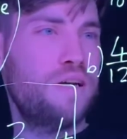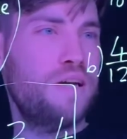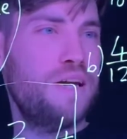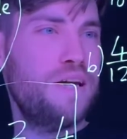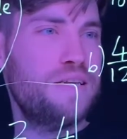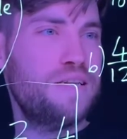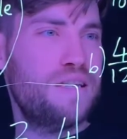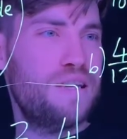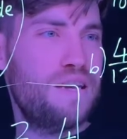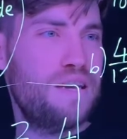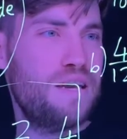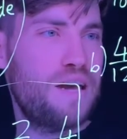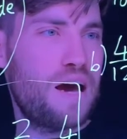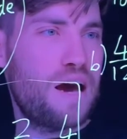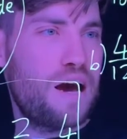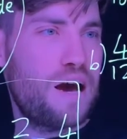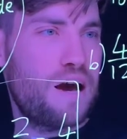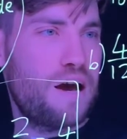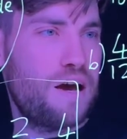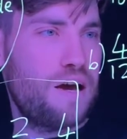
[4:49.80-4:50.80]
is
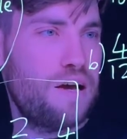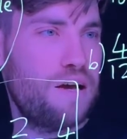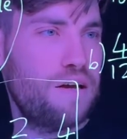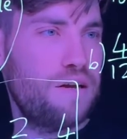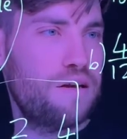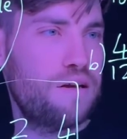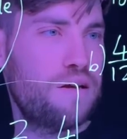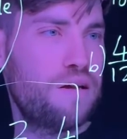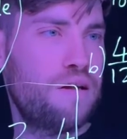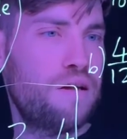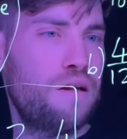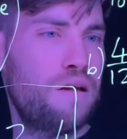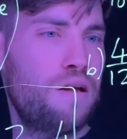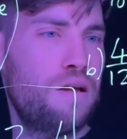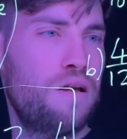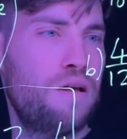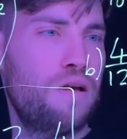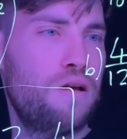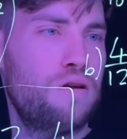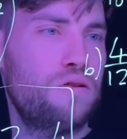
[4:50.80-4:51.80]

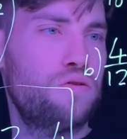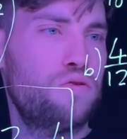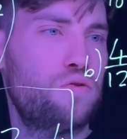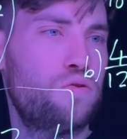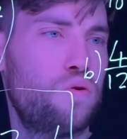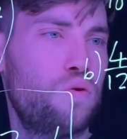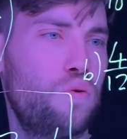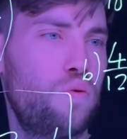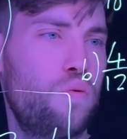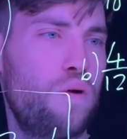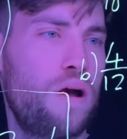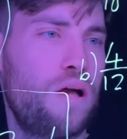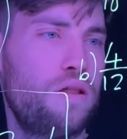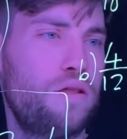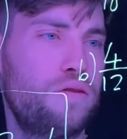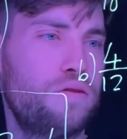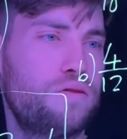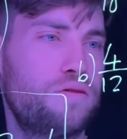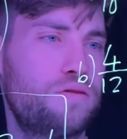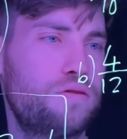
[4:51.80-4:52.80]

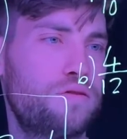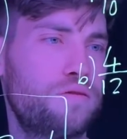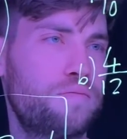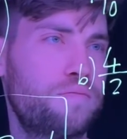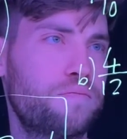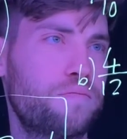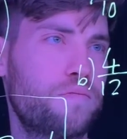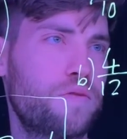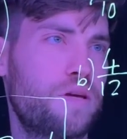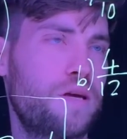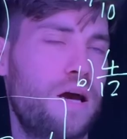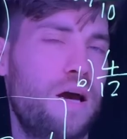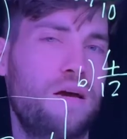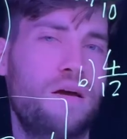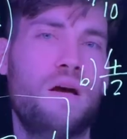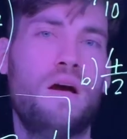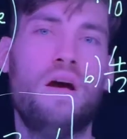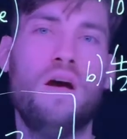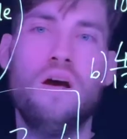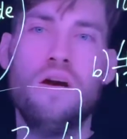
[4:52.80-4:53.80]
9/12. Okay,
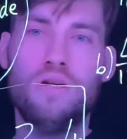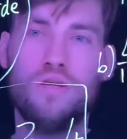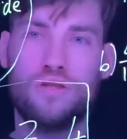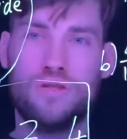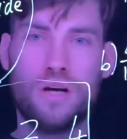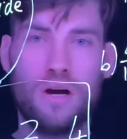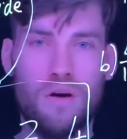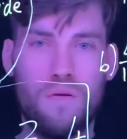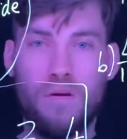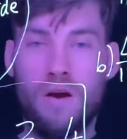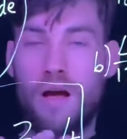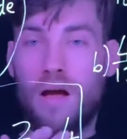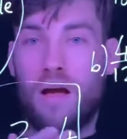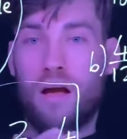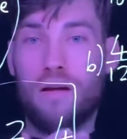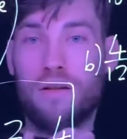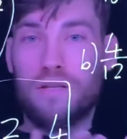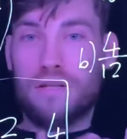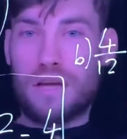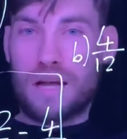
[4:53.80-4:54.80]
so
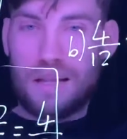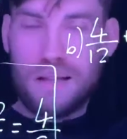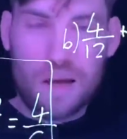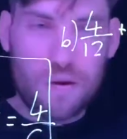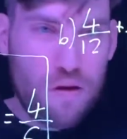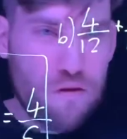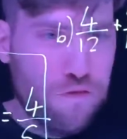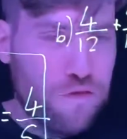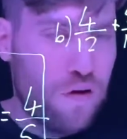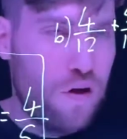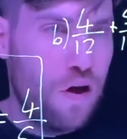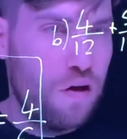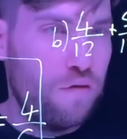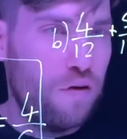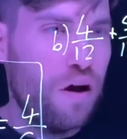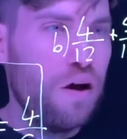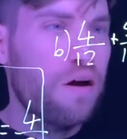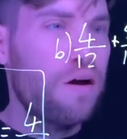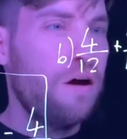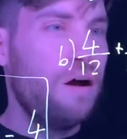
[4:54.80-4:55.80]
that a little bit further,